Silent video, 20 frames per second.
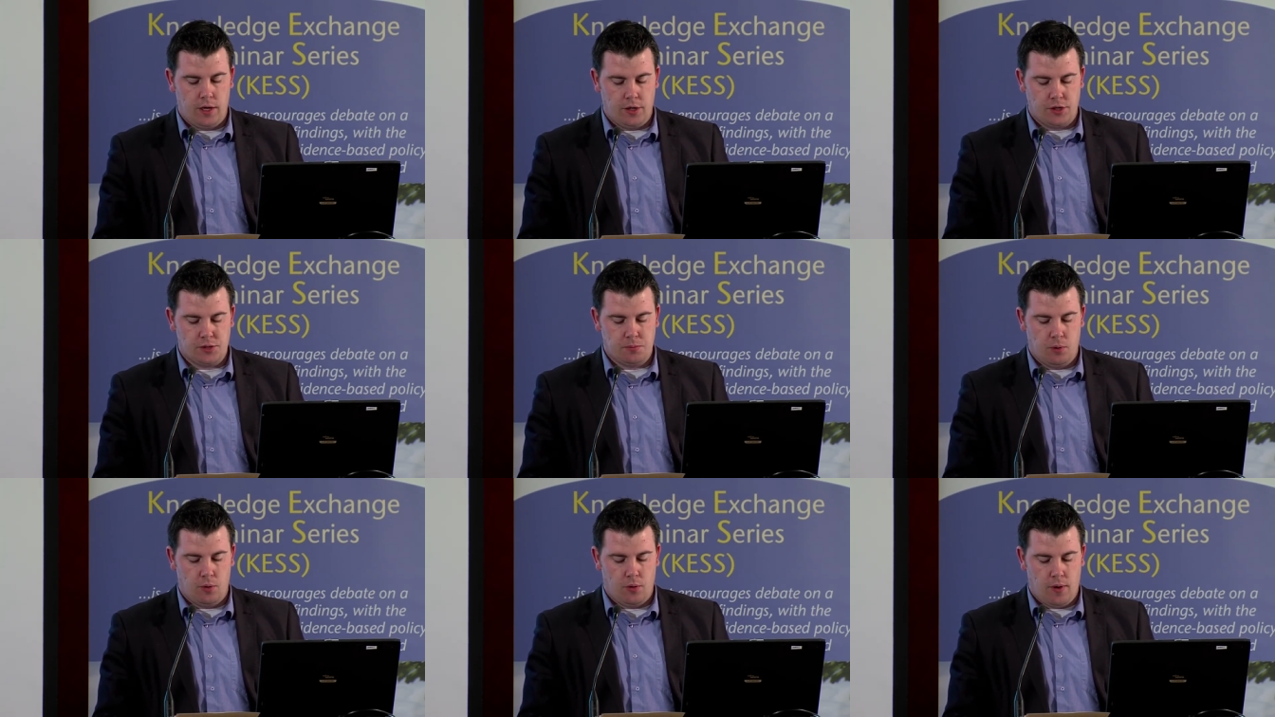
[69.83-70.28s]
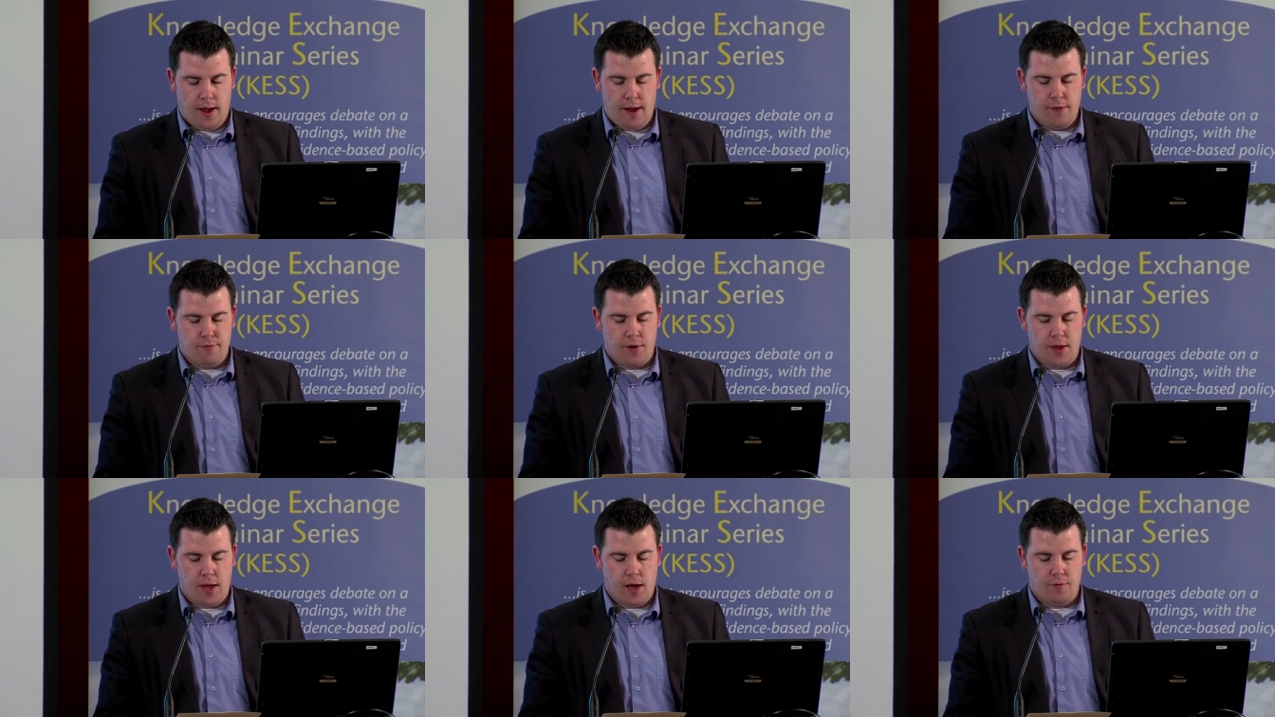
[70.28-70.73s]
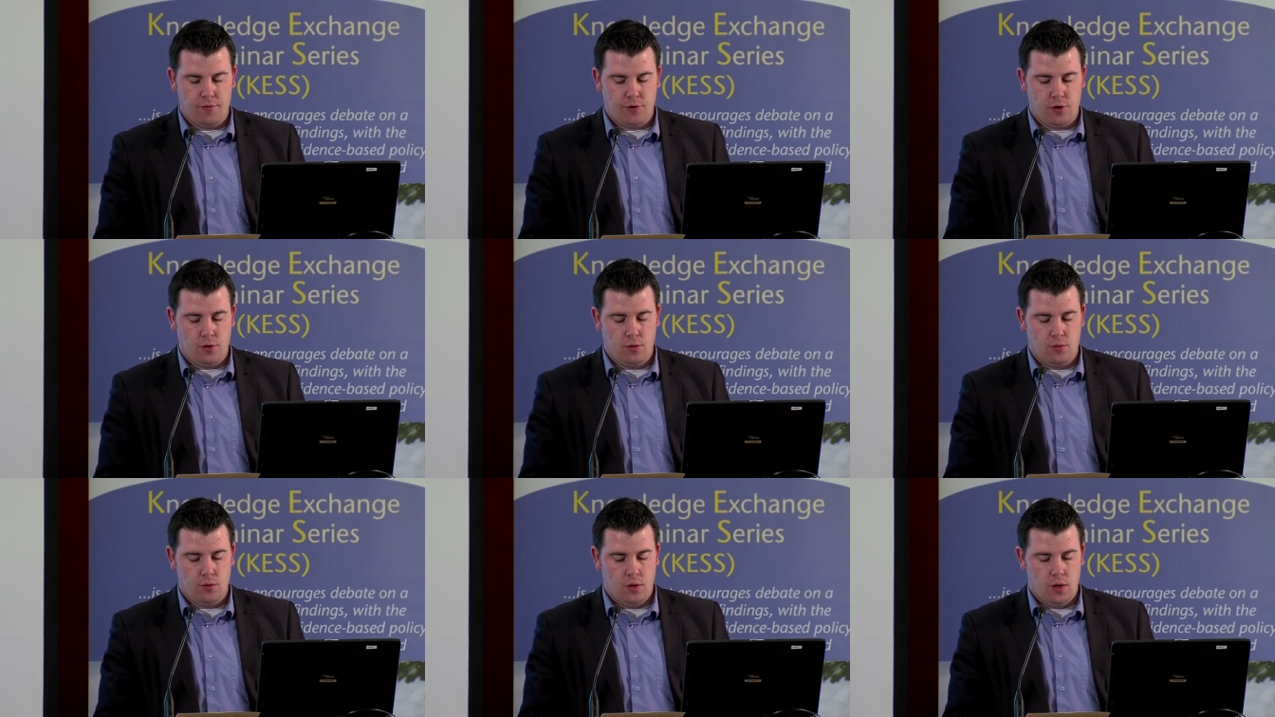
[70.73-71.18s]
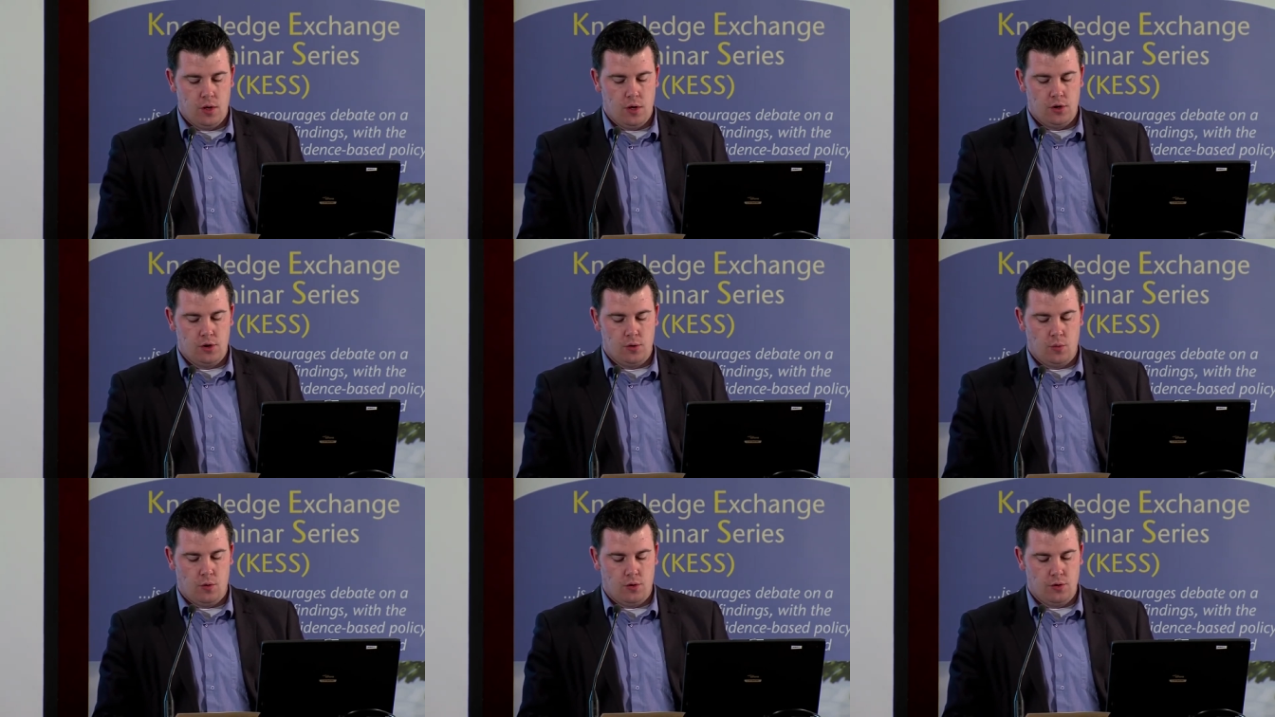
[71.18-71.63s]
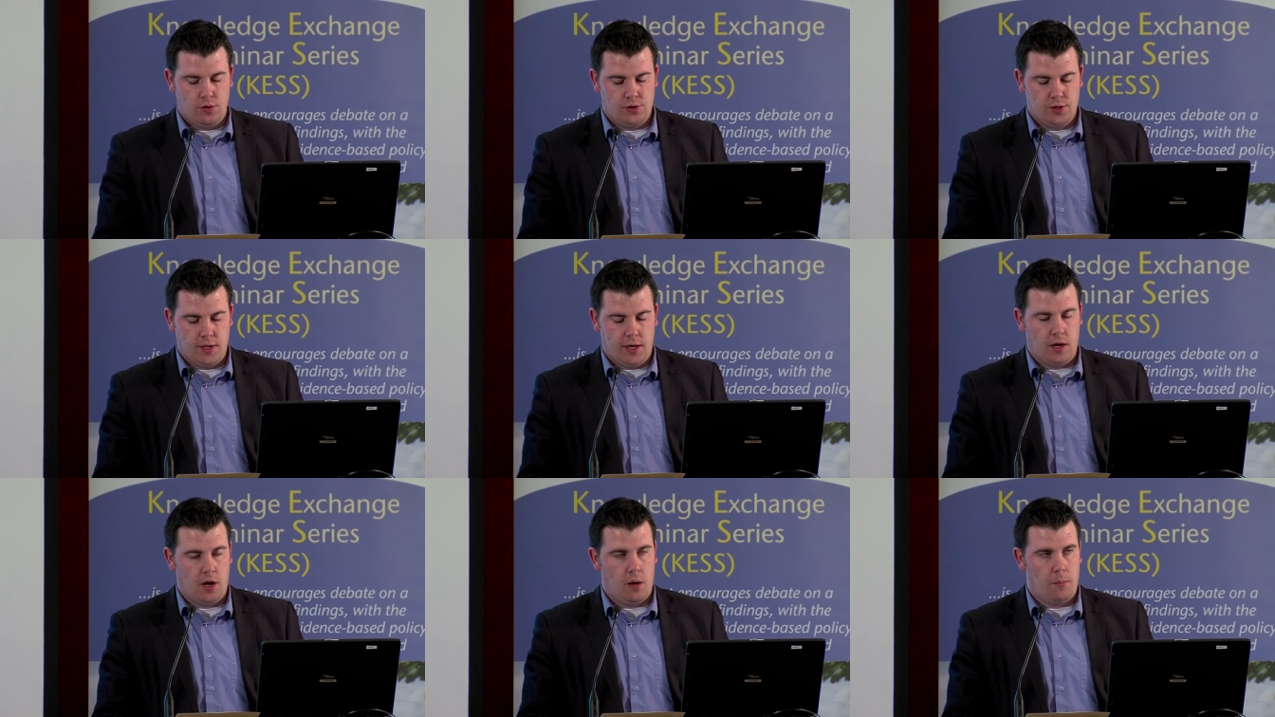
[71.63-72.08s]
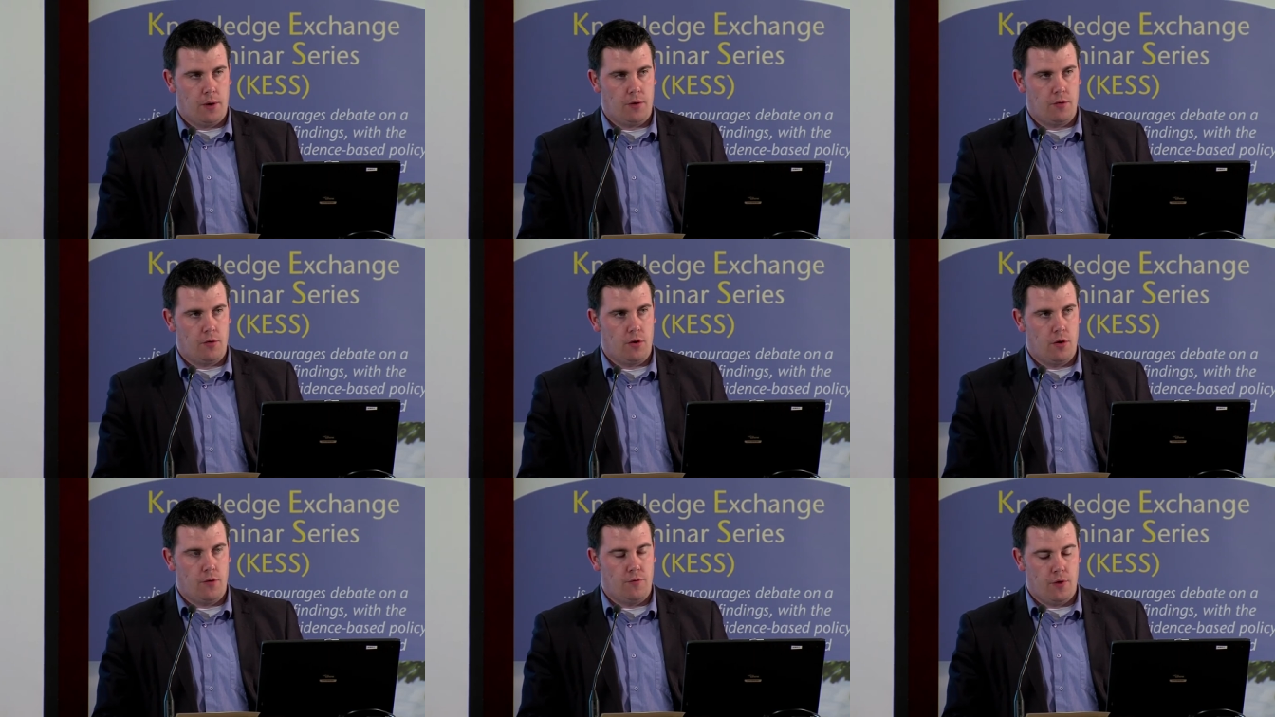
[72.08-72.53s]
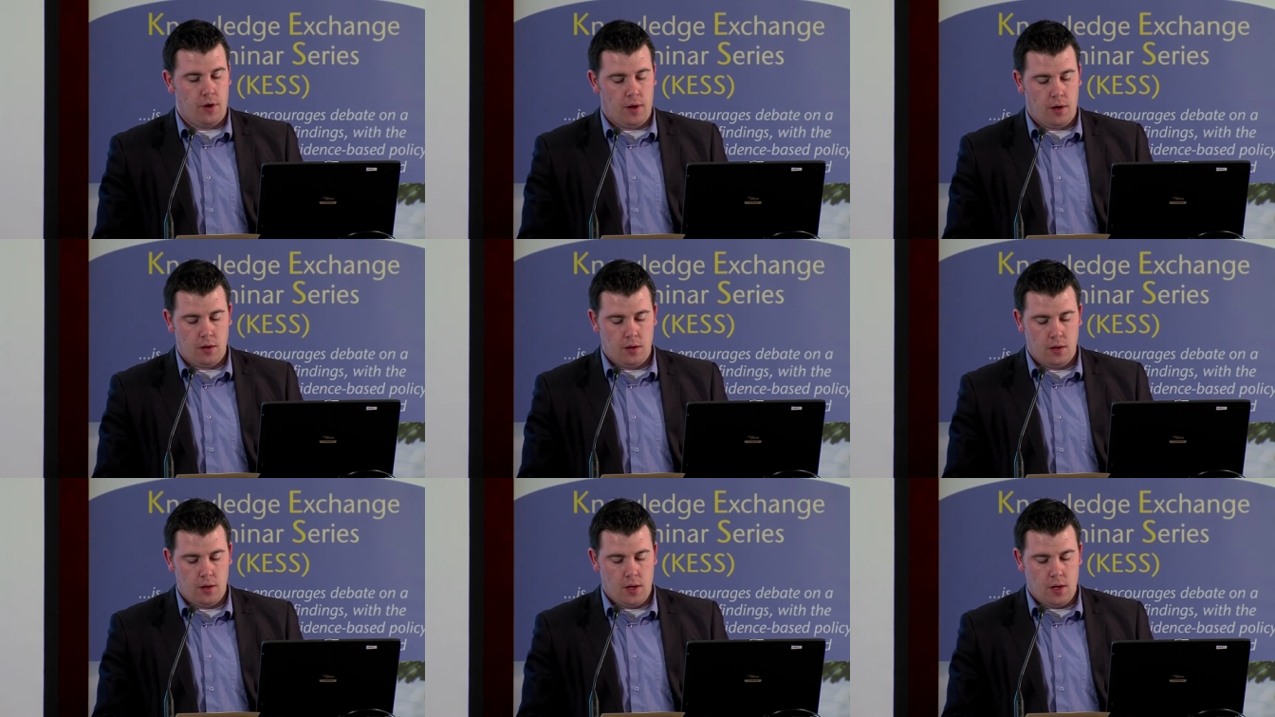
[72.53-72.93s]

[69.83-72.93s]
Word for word: to explore every avenue towards economic recovery